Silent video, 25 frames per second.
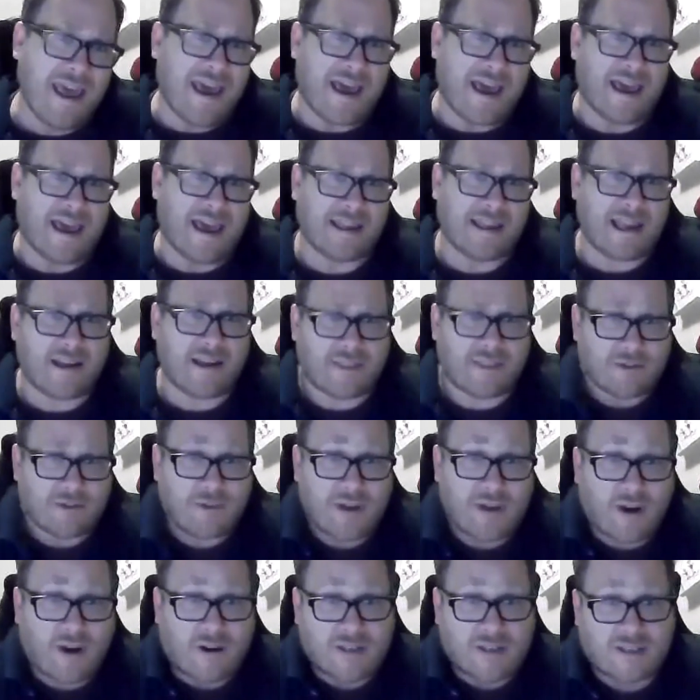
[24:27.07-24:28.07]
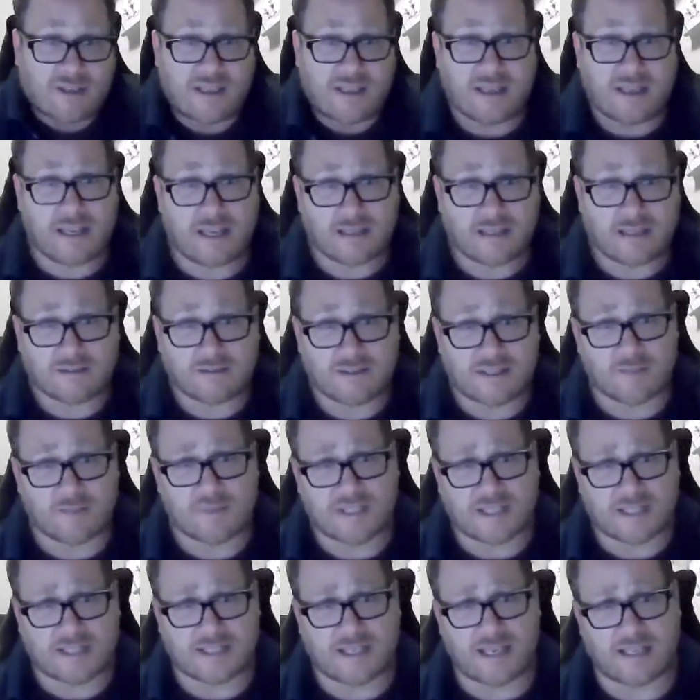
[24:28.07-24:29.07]
And I think we are seeing some
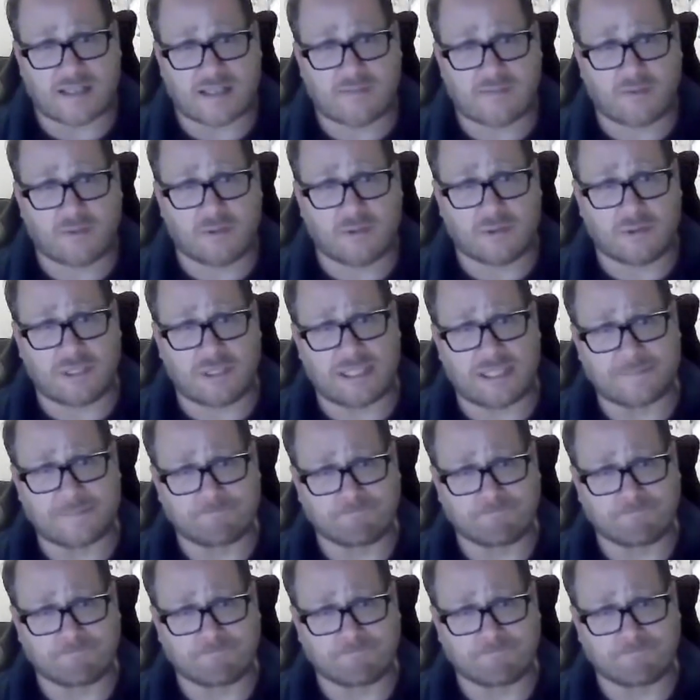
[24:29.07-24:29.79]
successful